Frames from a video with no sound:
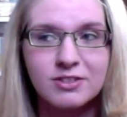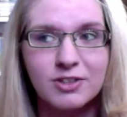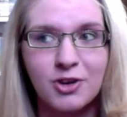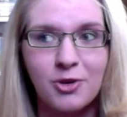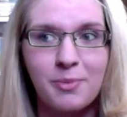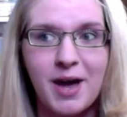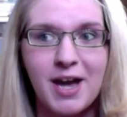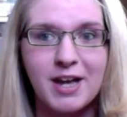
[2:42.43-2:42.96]
go
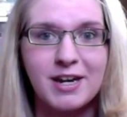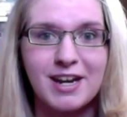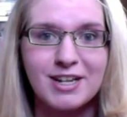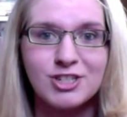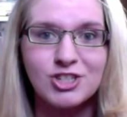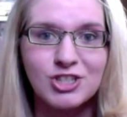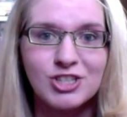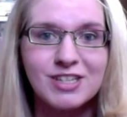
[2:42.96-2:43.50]
back and
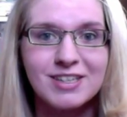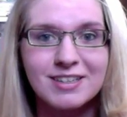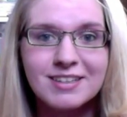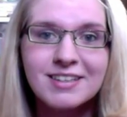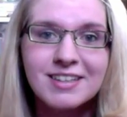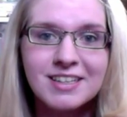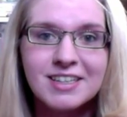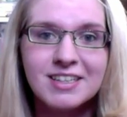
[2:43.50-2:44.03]
actually
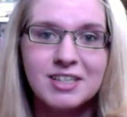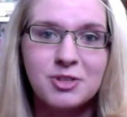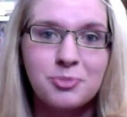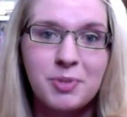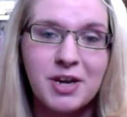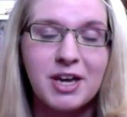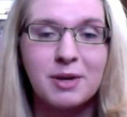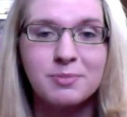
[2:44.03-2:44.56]

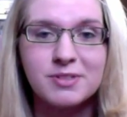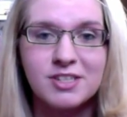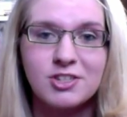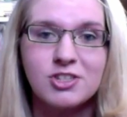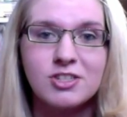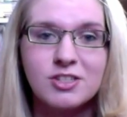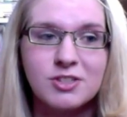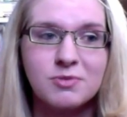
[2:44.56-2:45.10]
pick up
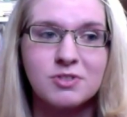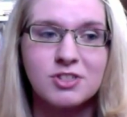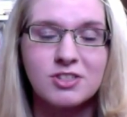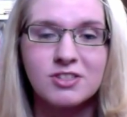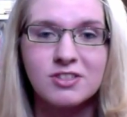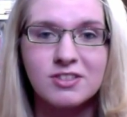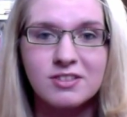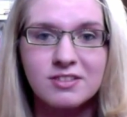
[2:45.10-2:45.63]
stitches, which is